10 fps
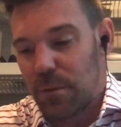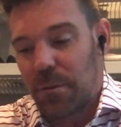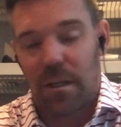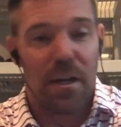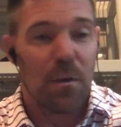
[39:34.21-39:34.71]

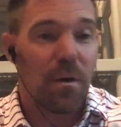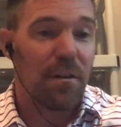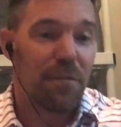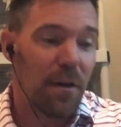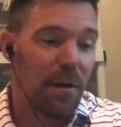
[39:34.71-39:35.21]
care where
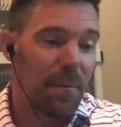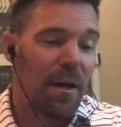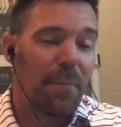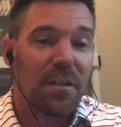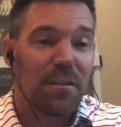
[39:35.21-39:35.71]
you fall. But
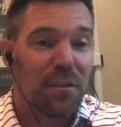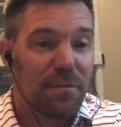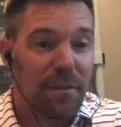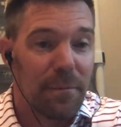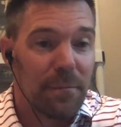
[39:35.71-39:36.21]
that picture
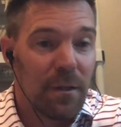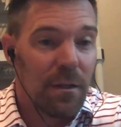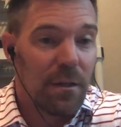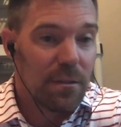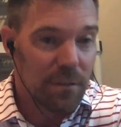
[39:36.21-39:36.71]
of him
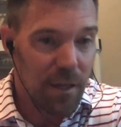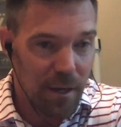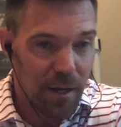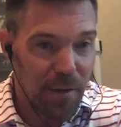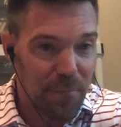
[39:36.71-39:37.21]

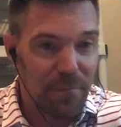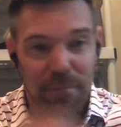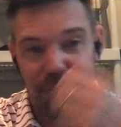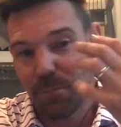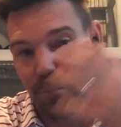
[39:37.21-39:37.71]
standing up,
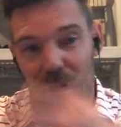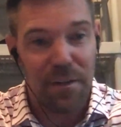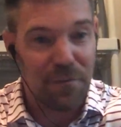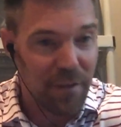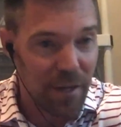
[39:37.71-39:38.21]

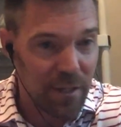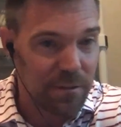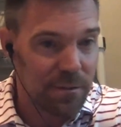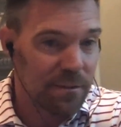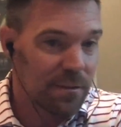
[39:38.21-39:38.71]
bloody
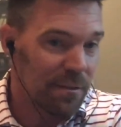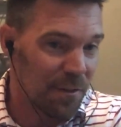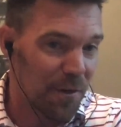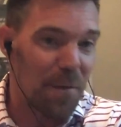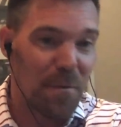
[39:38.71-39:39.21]
face,
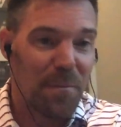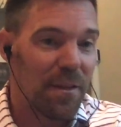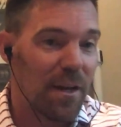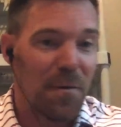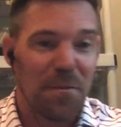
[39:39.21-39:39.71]
arm up
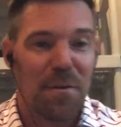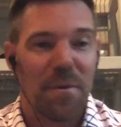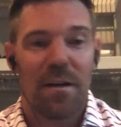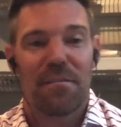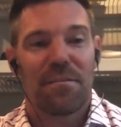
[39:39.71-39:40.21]
in the air with the
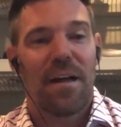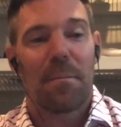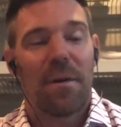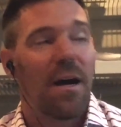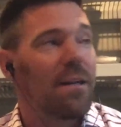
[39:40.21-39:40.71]
American
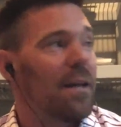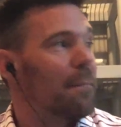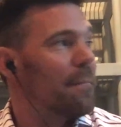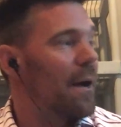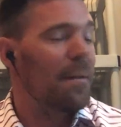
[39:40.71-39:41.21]
flag behind it,
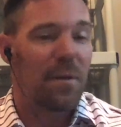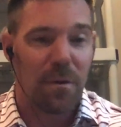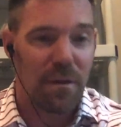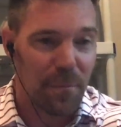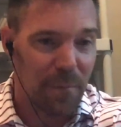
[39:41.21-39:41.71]
that might be
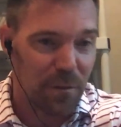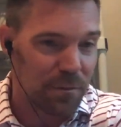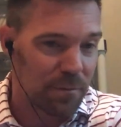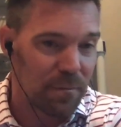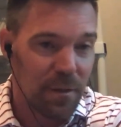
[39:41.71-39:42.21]
one of the
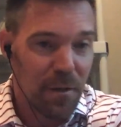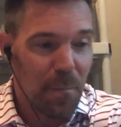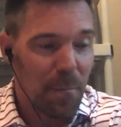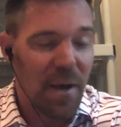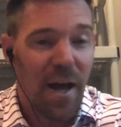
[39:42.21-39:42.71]
most
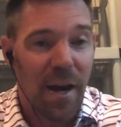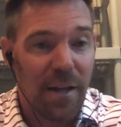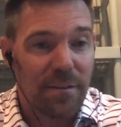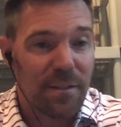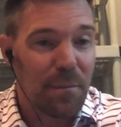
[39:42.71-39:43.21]

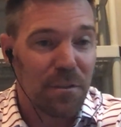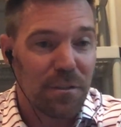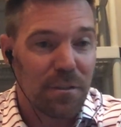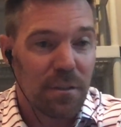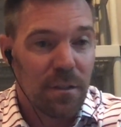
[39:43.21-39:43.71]
badass
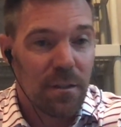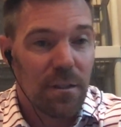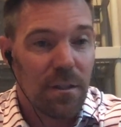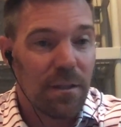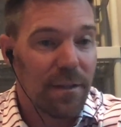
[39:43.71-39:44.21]
images
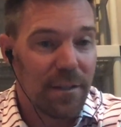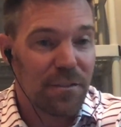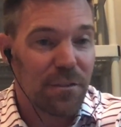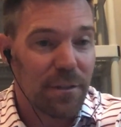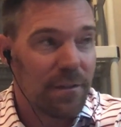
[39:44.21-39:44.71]
in the
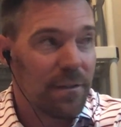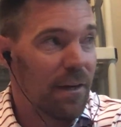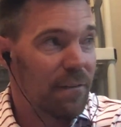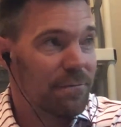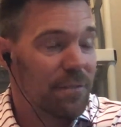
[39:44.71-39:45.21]
history
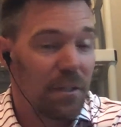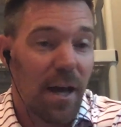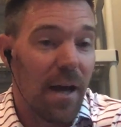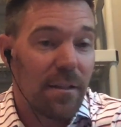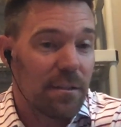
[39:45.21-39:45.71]
of the
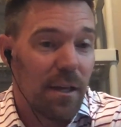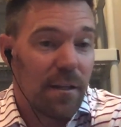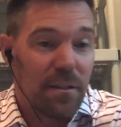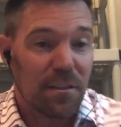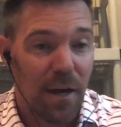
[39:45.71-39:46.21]
United
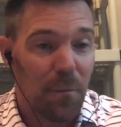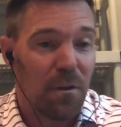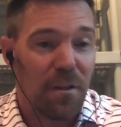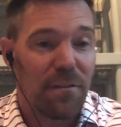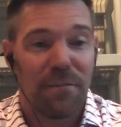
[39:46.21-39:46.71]
States. Like, that
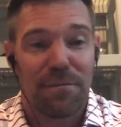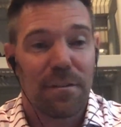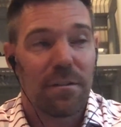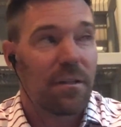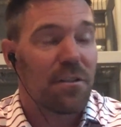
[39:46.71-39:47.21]
will live on
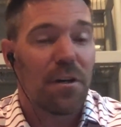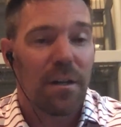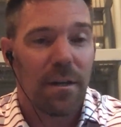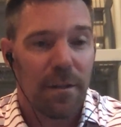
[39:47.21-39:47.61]
for eternity.